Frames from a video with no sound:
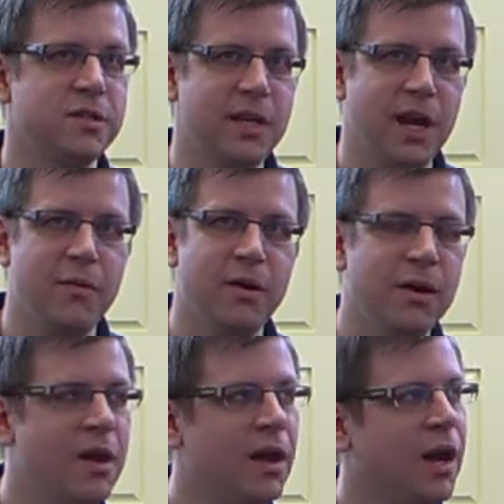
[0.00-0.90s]
And now
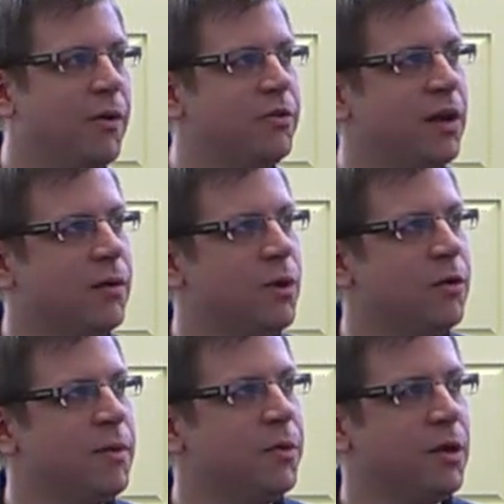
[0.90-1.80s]
we're trying to work
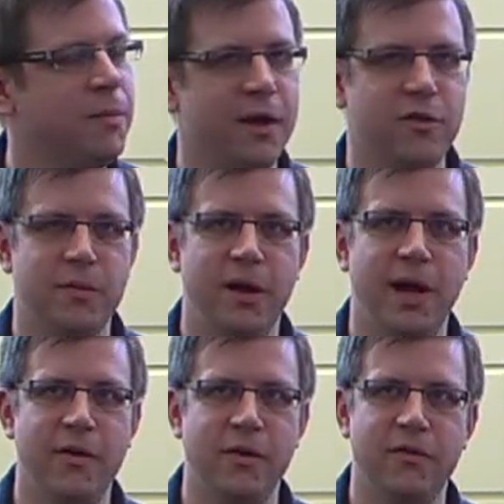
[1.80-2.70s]
with people like Manitoba
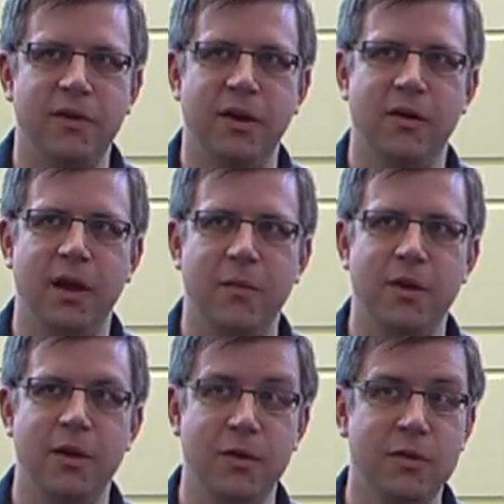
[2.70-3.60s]
Hydro to figure out how we
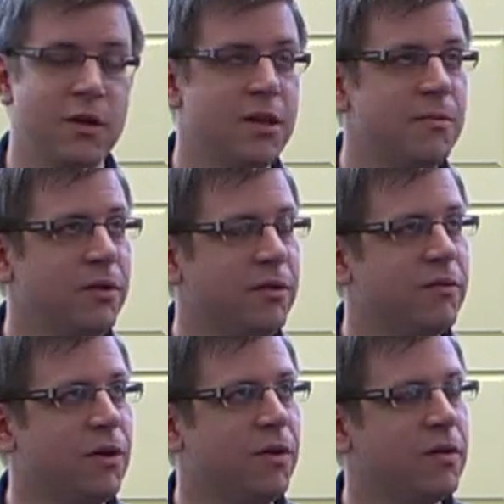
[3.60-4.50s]
can use some of these
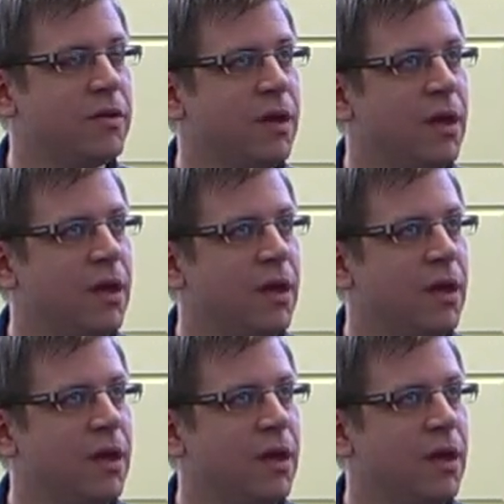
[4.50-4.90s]
multiferroics